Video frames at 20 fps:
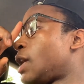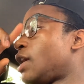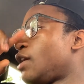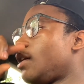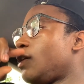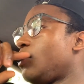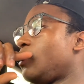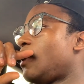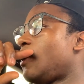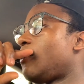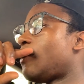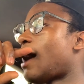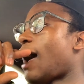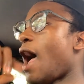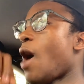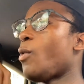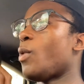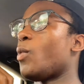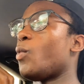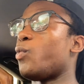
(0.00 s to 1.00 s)
I
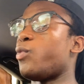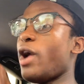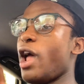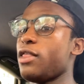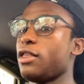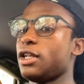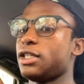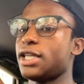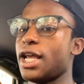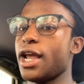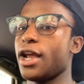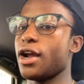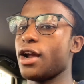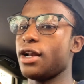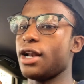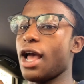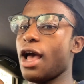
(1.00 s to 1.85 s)
would rather take her.